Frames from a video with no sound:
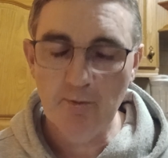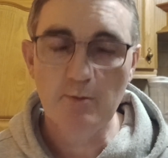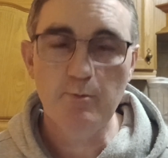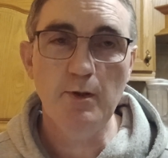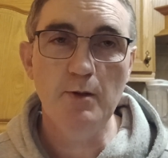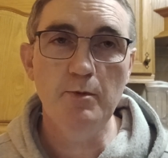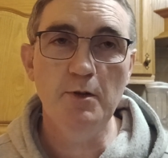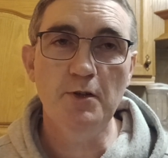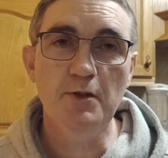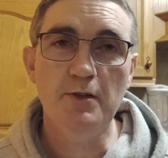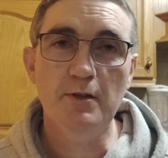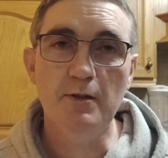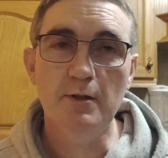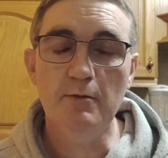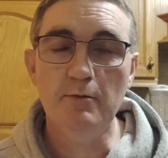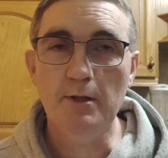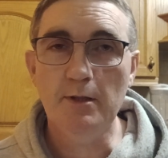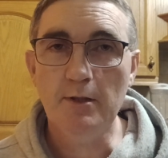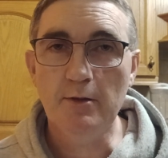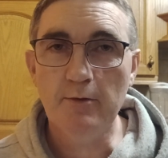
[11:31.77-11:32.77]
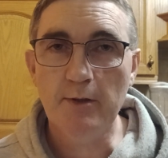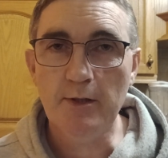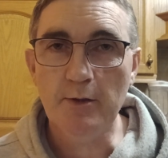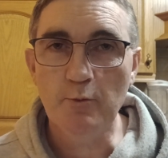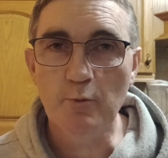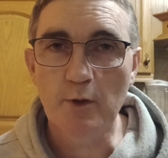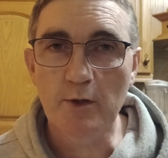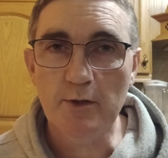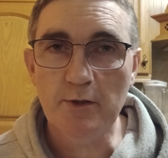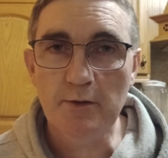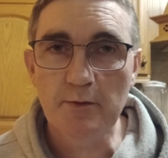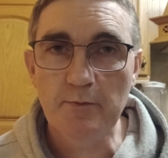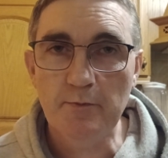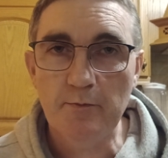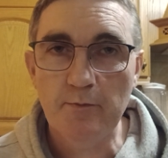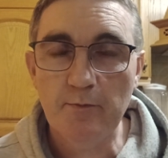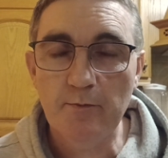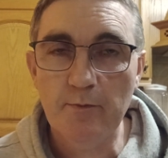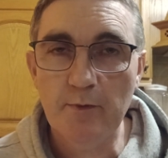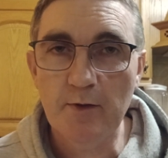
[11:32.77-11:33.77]
published in 2021,
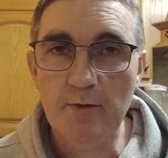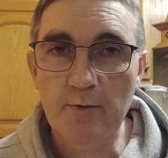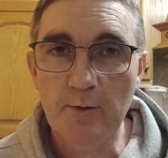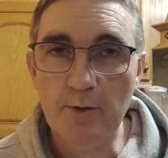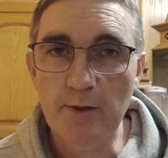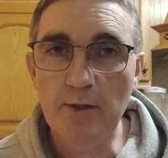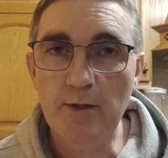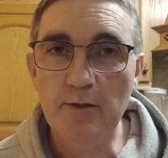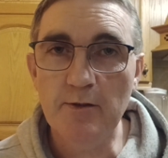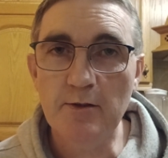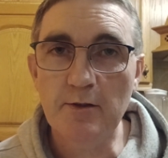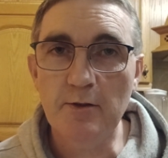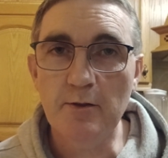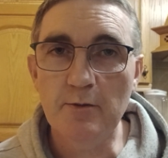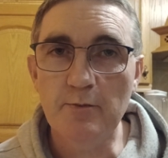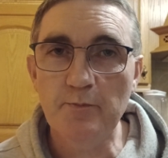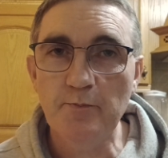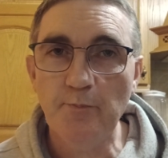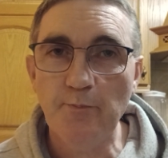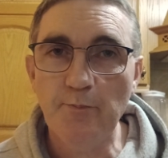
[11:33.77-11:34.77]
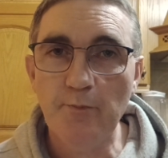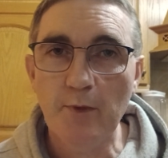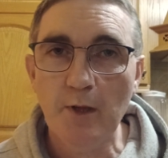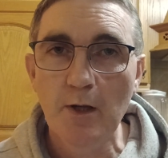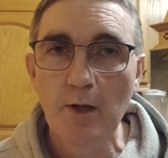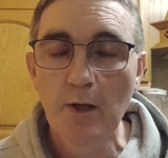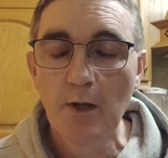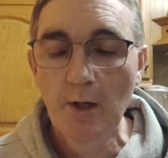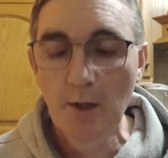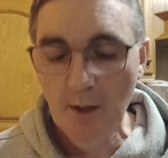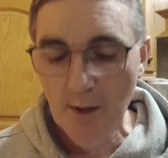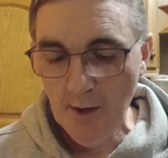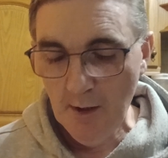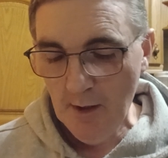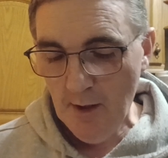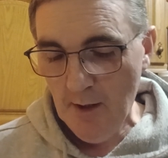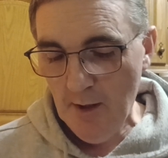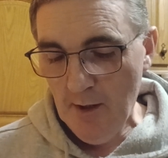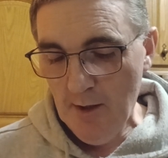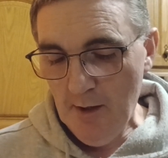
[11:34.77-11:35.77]
4 years ago.
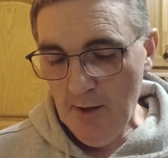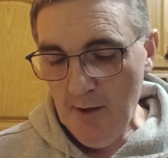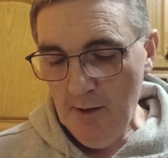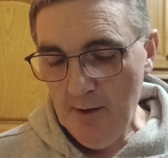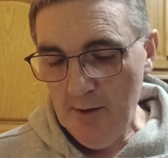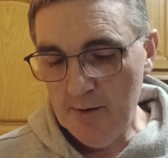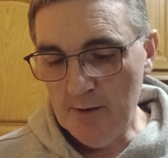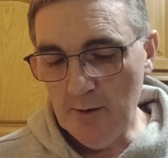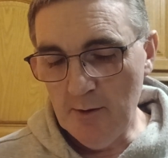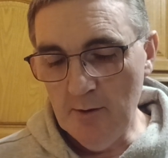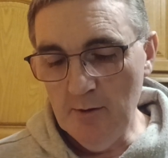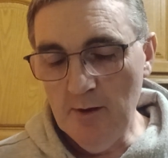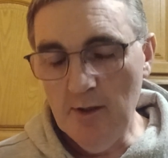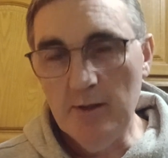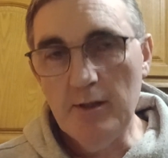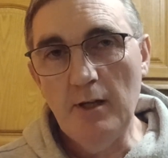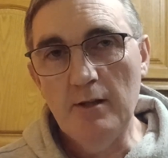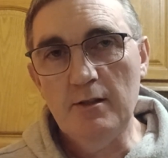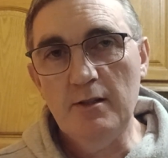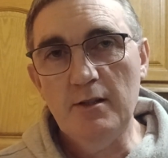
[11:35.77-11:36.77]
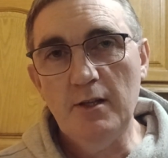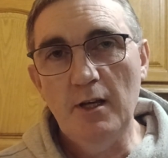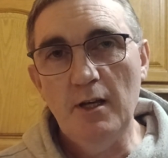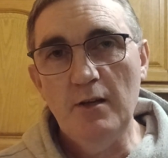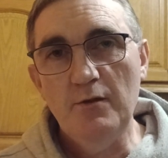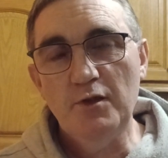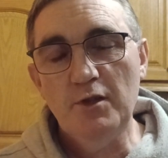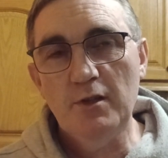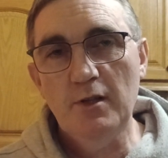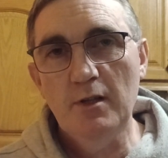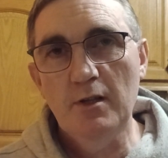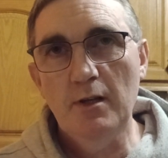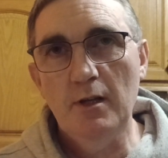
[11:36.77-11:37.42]
So at that stage,